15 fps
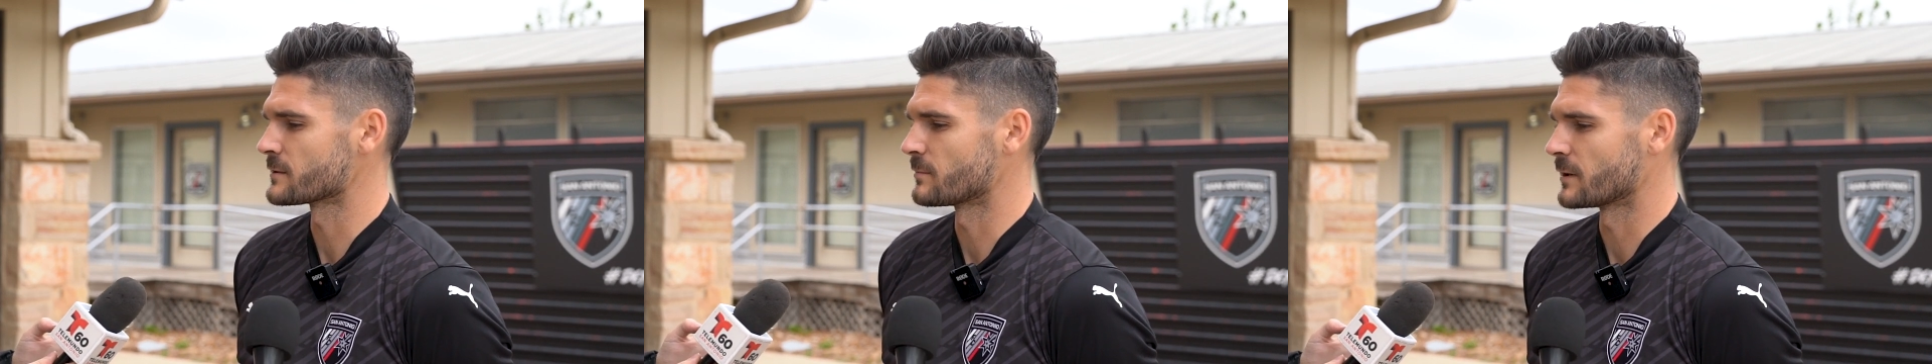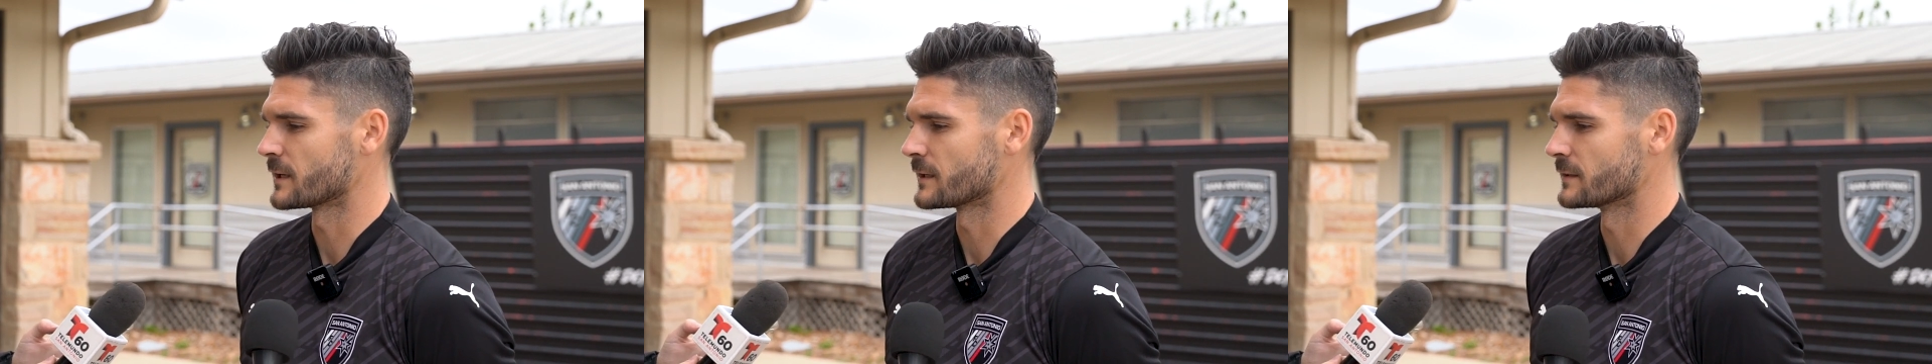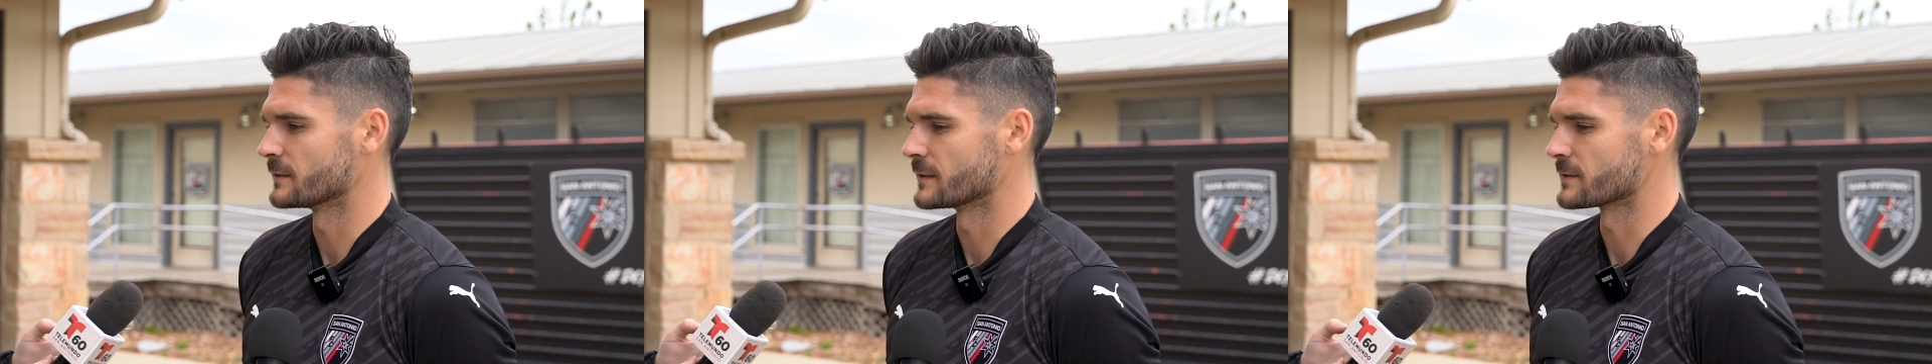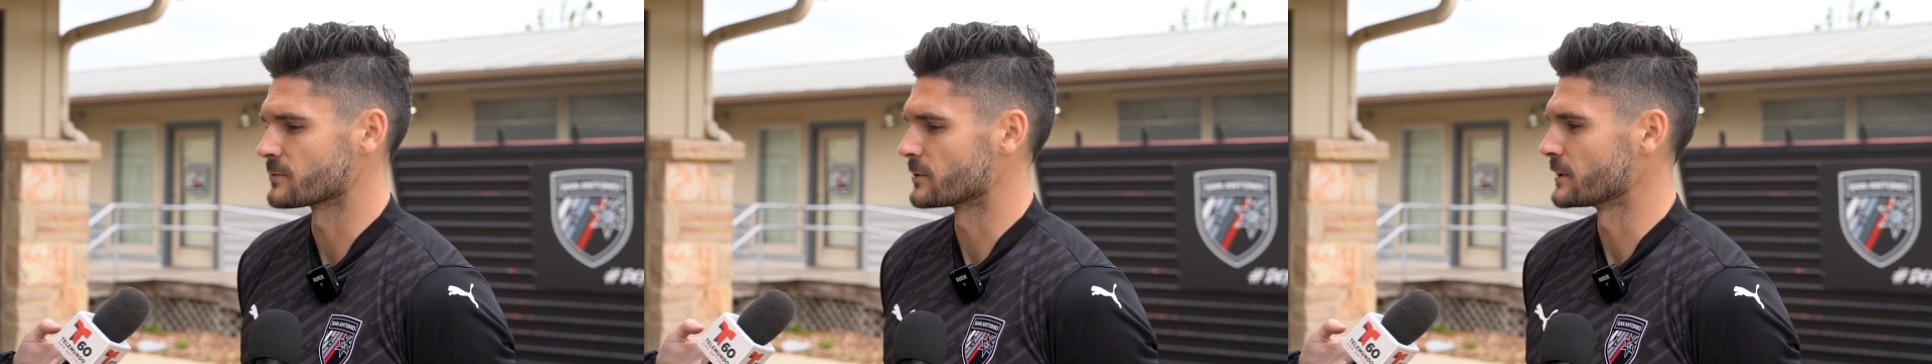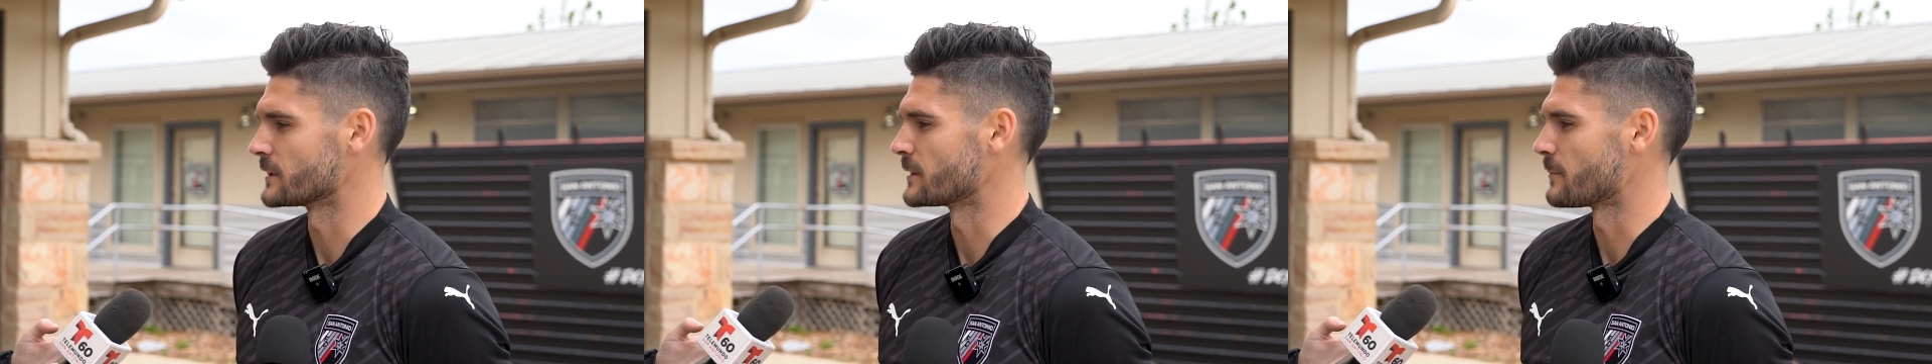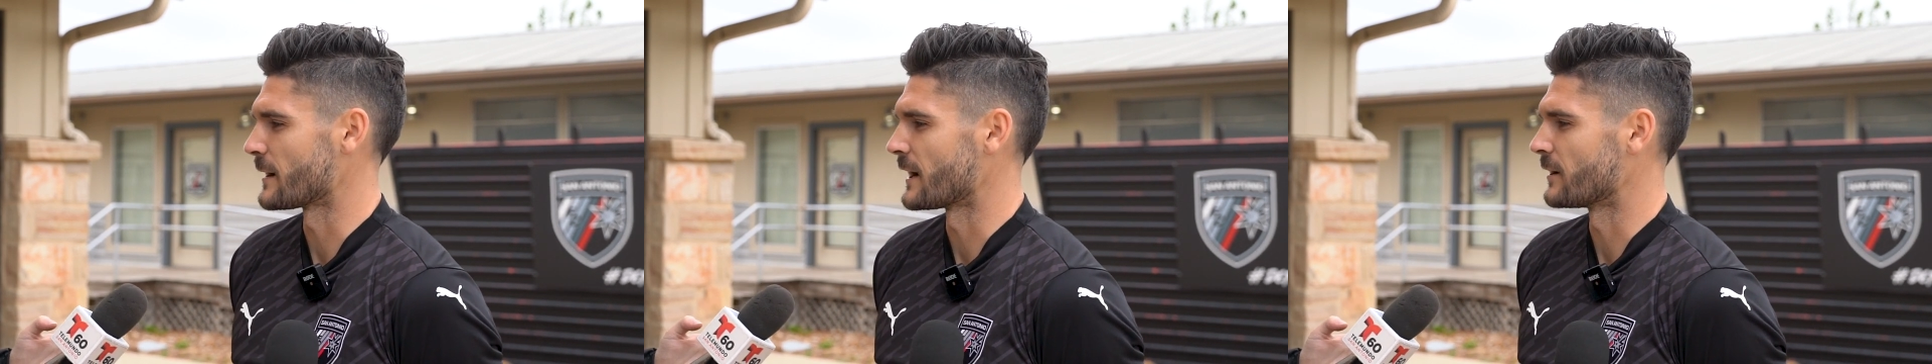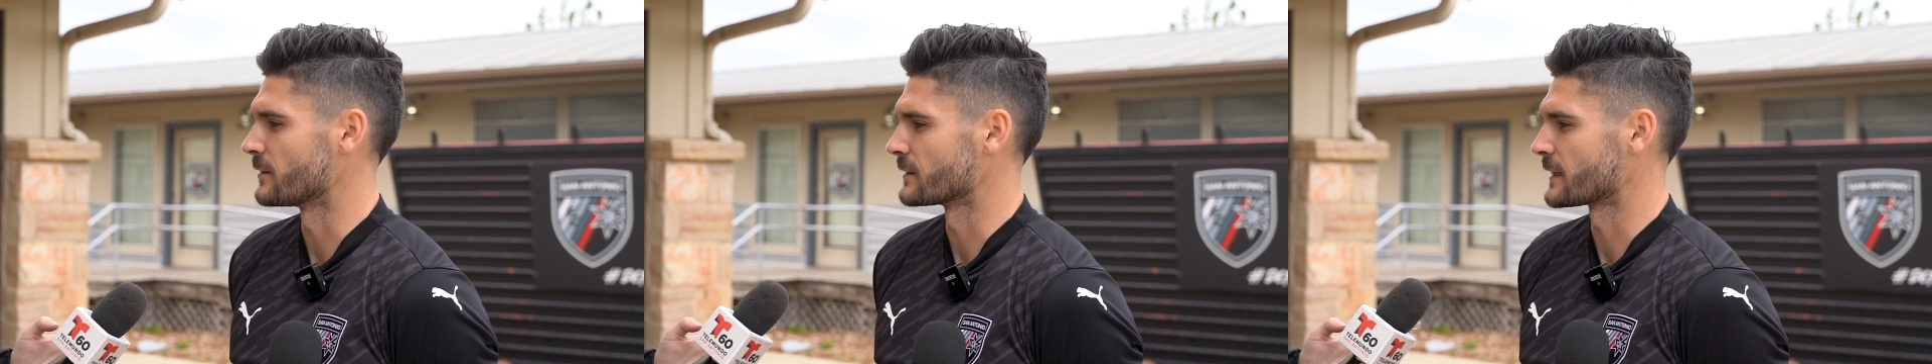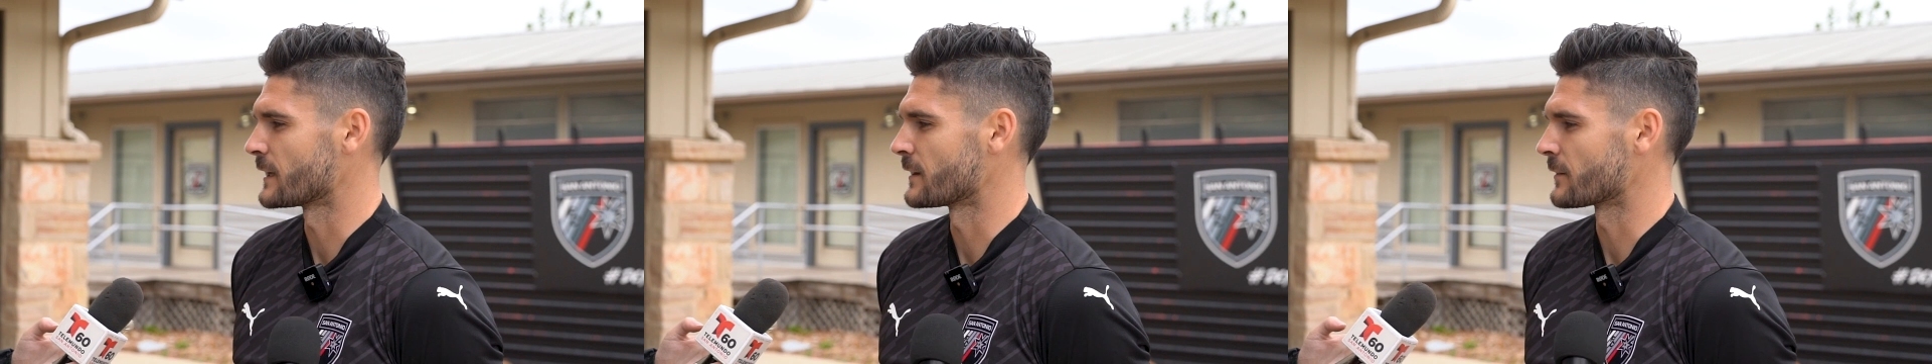but it's really
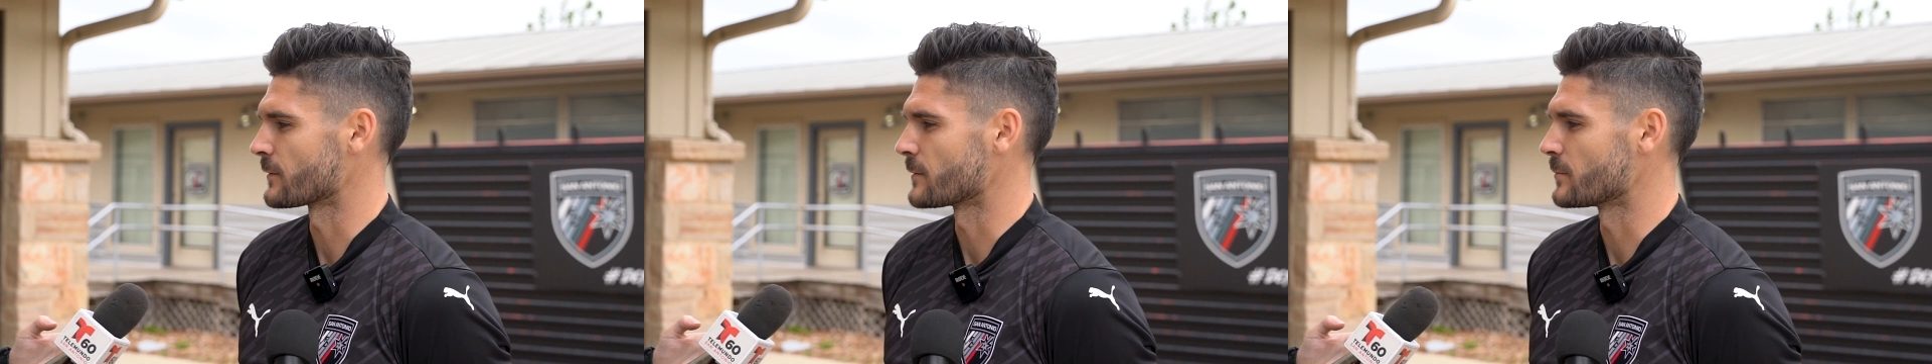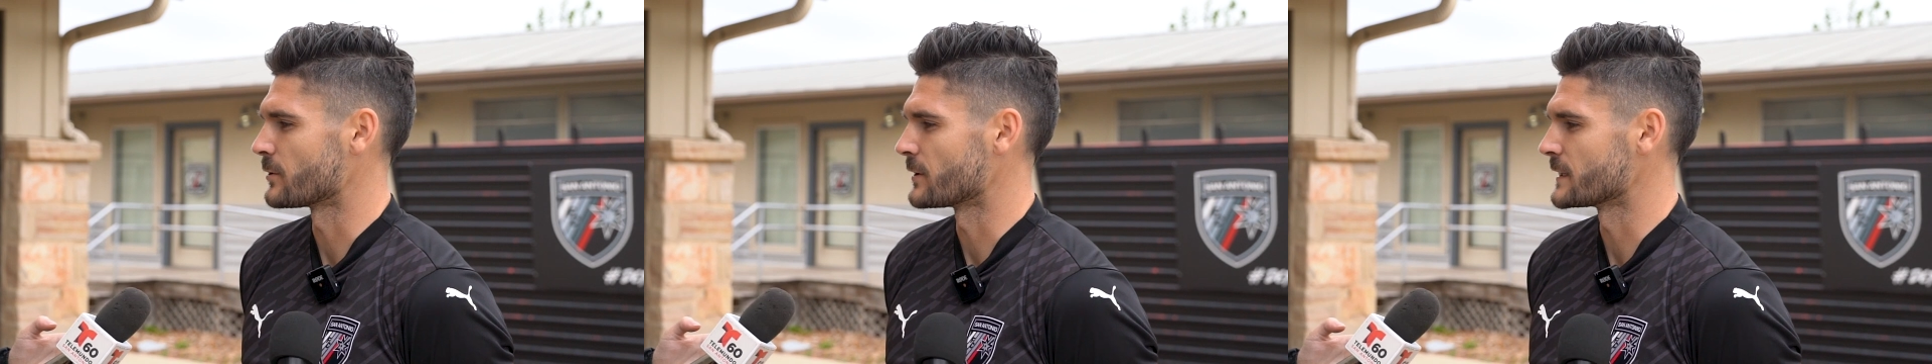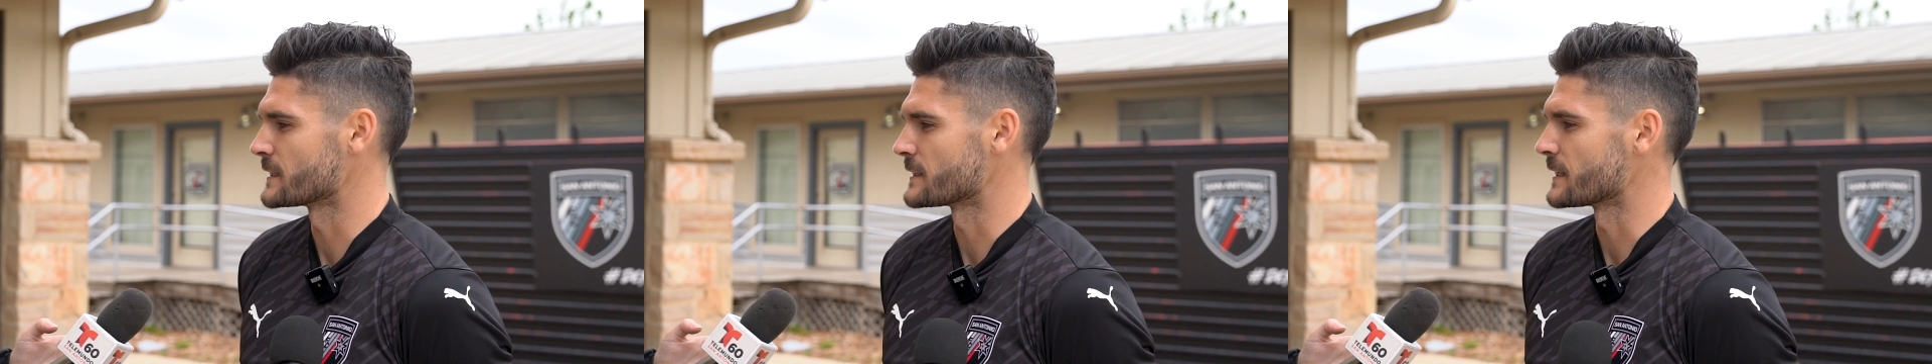about getting 3 points,